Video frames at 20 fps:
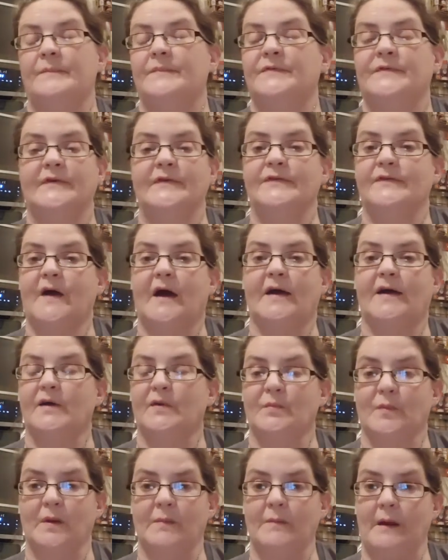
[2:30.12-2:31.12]
since I
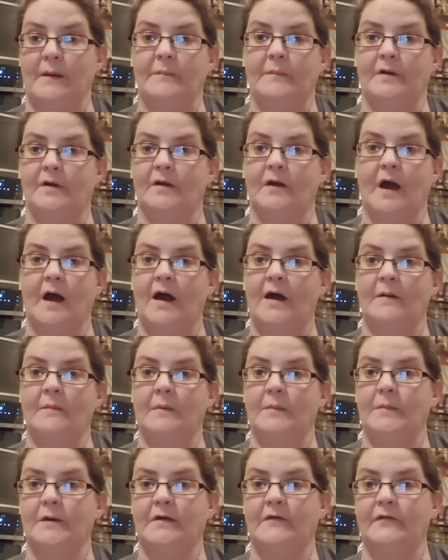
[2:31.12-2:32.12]
can remember. I
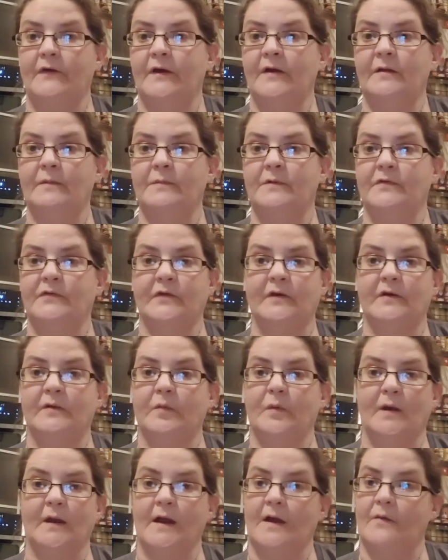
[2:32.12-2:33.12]
am a big fan of music.
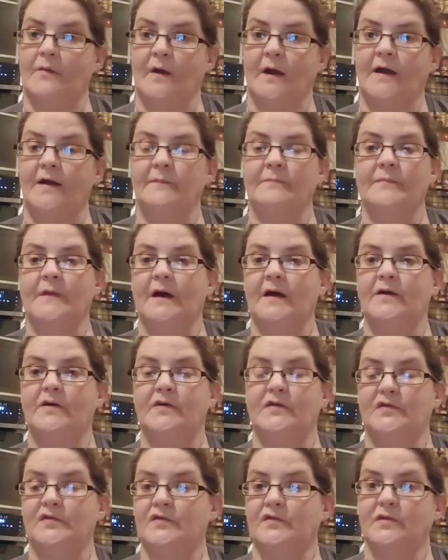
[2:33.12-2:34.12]
When I write, I
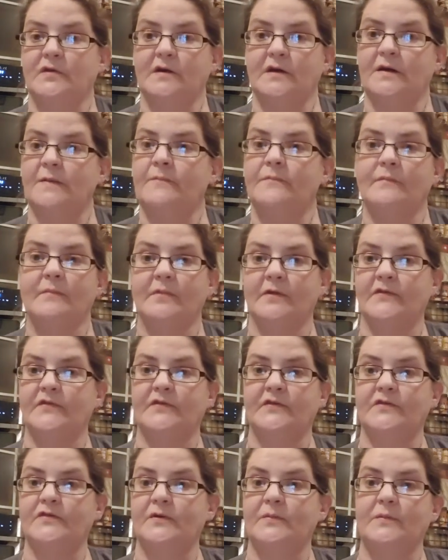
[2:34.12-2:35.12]
usually
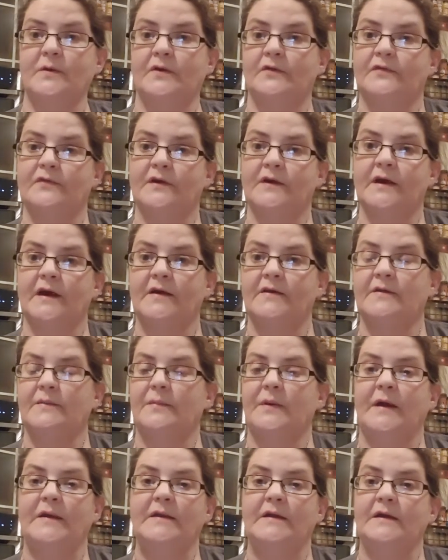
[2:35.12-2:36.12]
listen to music, and
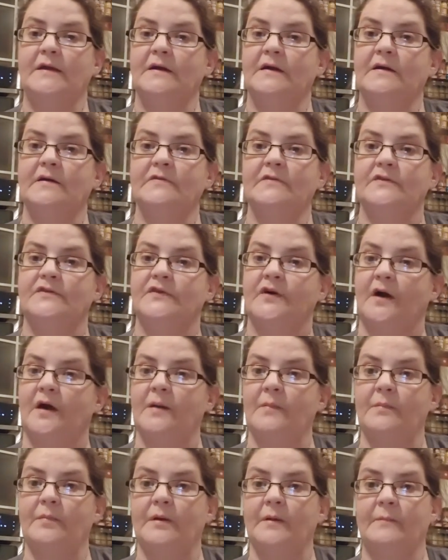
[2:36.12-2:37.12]
depending on the
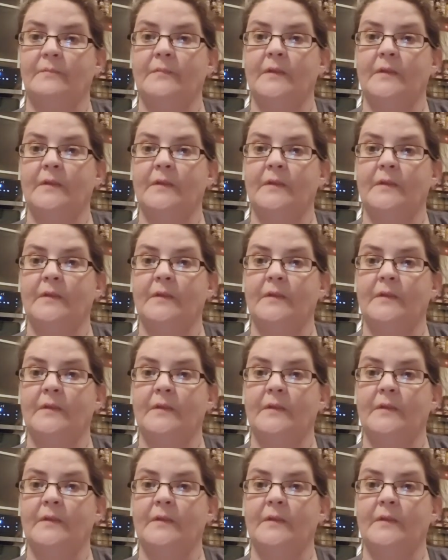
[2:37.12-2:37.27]
type,